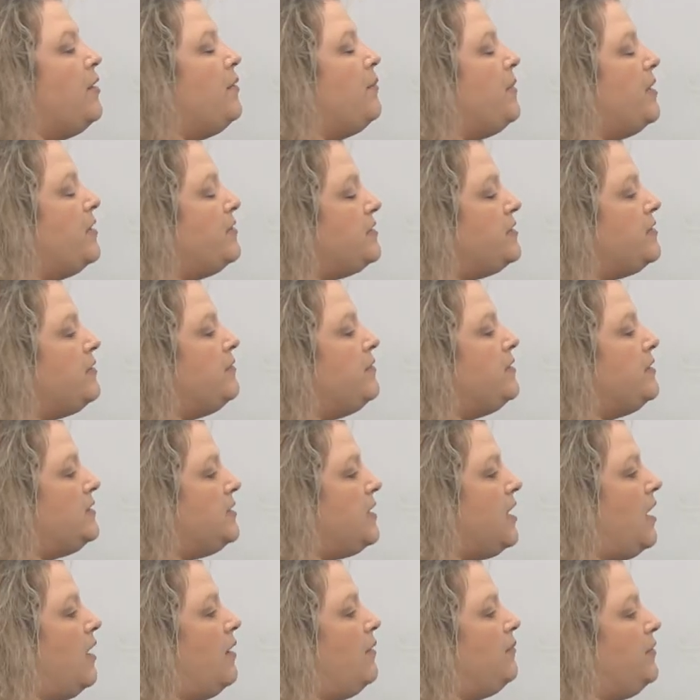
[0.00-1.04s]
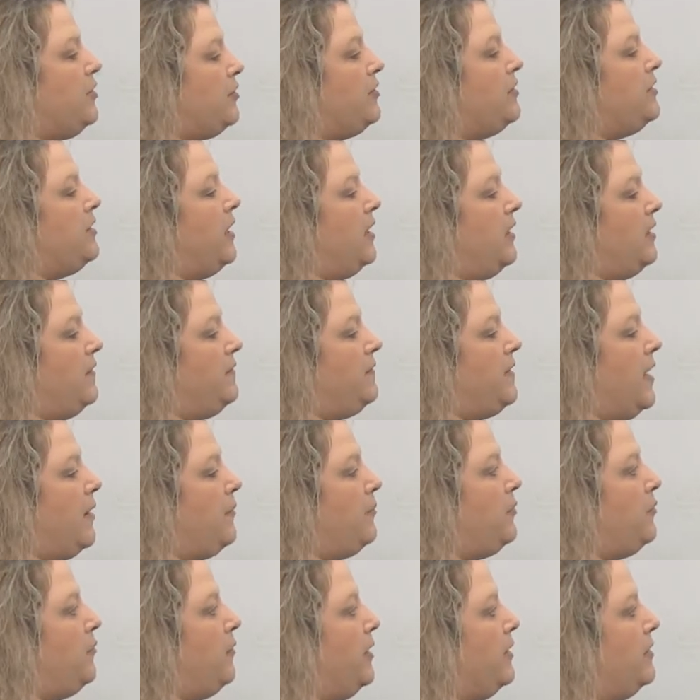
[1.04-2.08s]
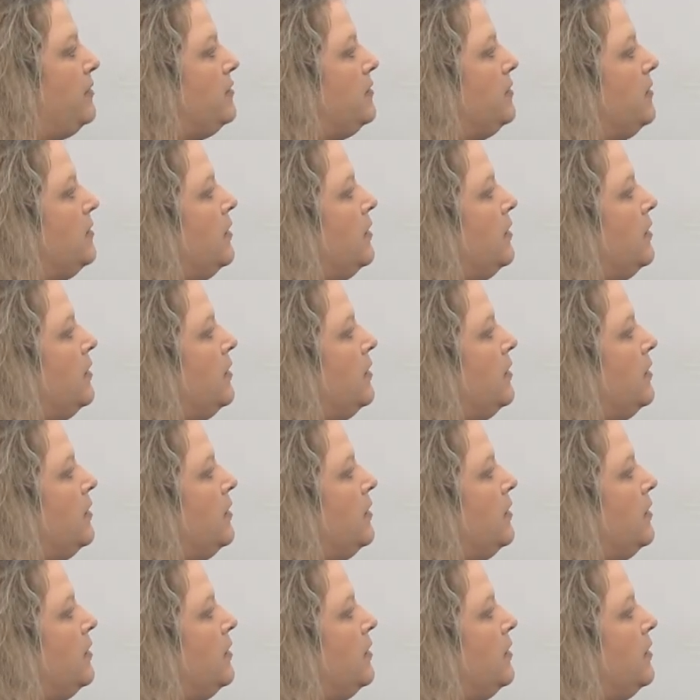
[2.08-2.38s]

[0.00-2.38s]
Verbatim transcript: most of the time you're done at that point.